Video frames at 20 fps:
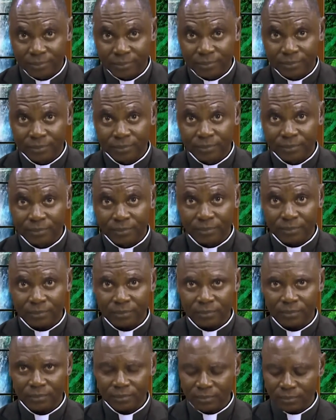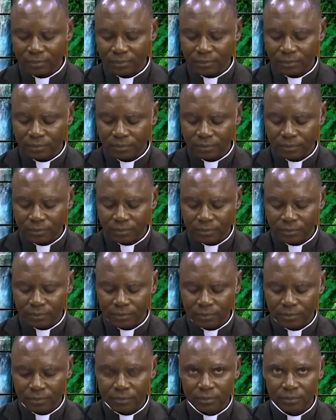
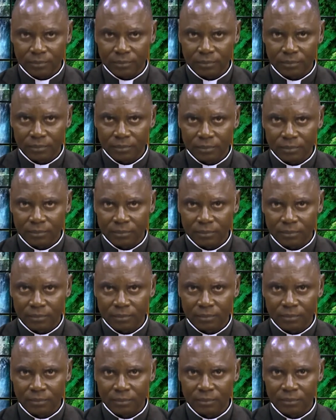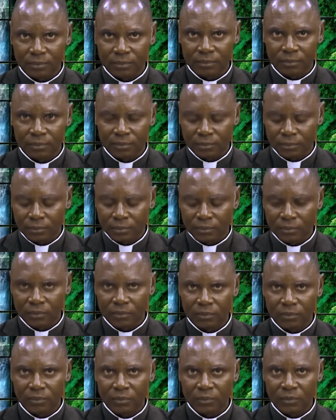
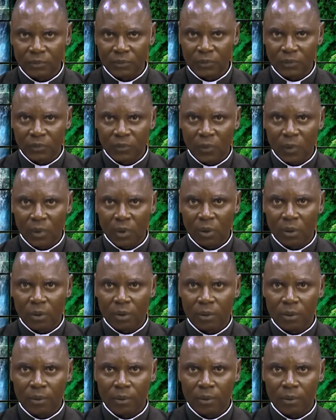Nobody speaks.